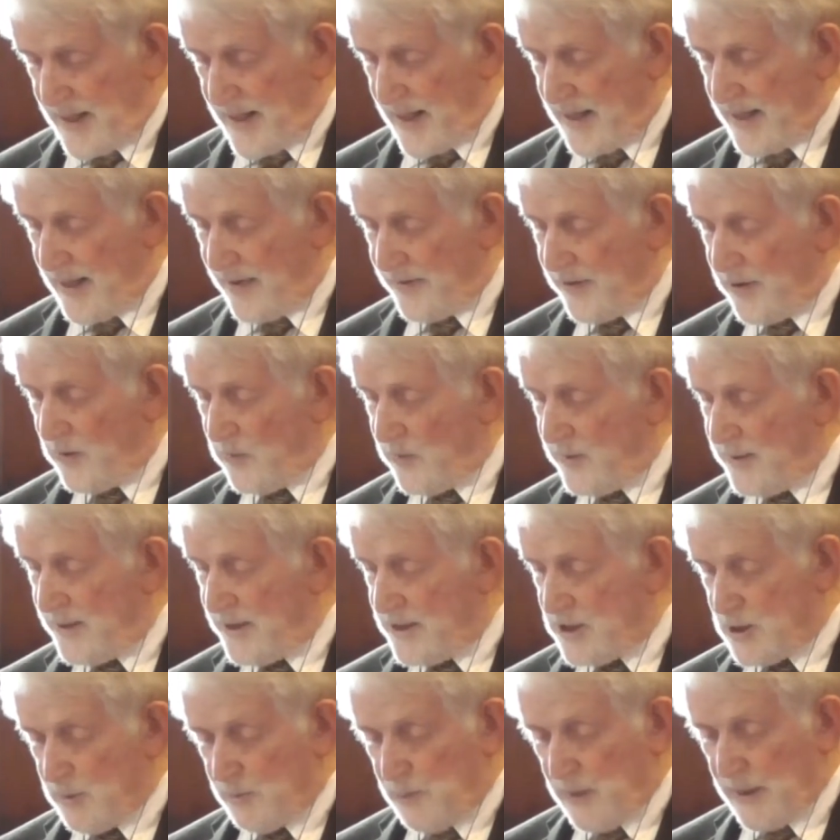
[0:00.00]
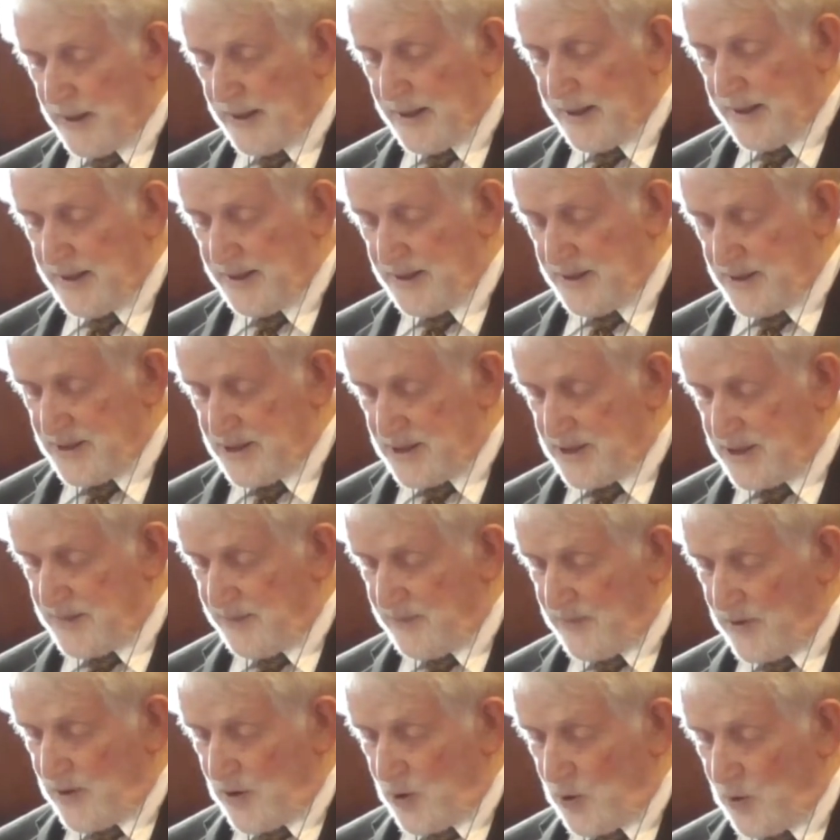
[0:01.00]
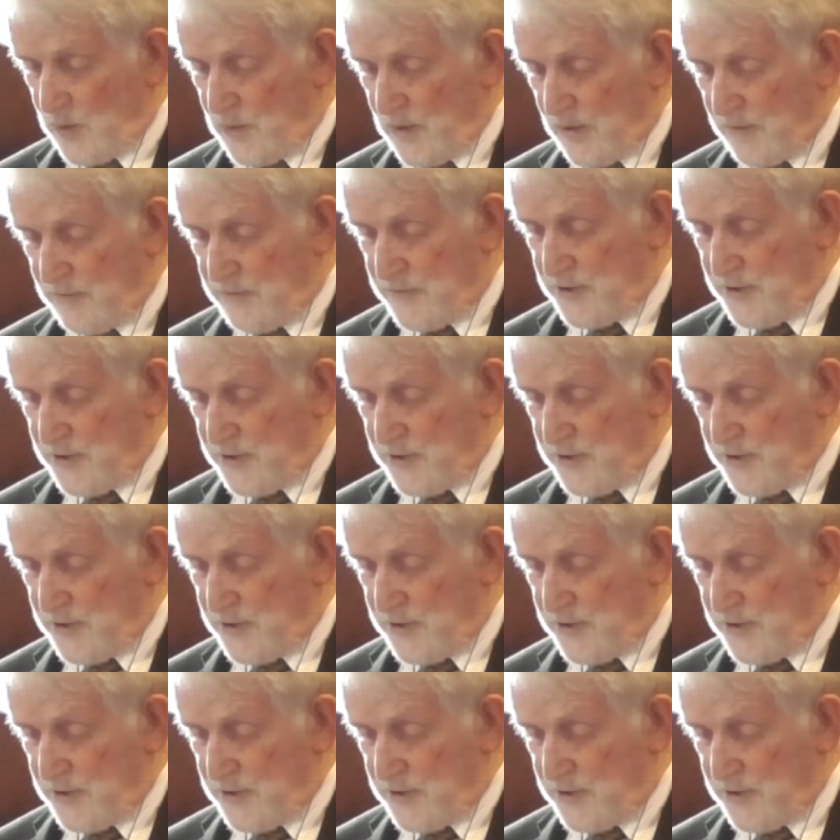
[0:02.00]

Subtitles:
And I think we need to pick leaders who've got